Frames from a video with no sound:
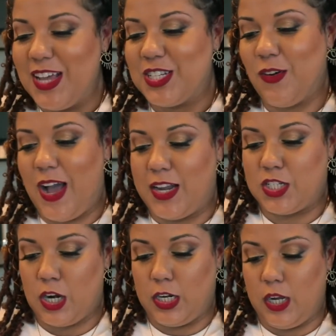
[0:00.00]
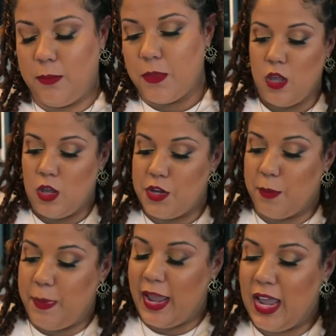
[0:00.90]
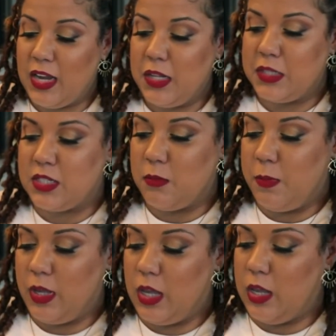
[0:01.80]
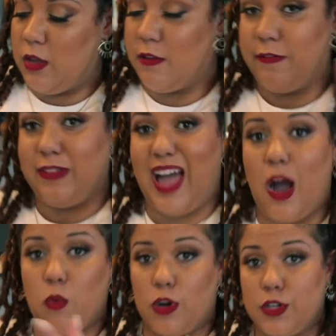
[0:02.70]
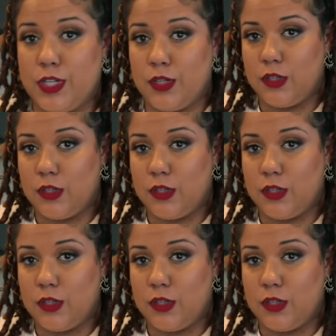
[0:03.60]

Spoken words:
So I had to turn it up. Your pan needs to be floured.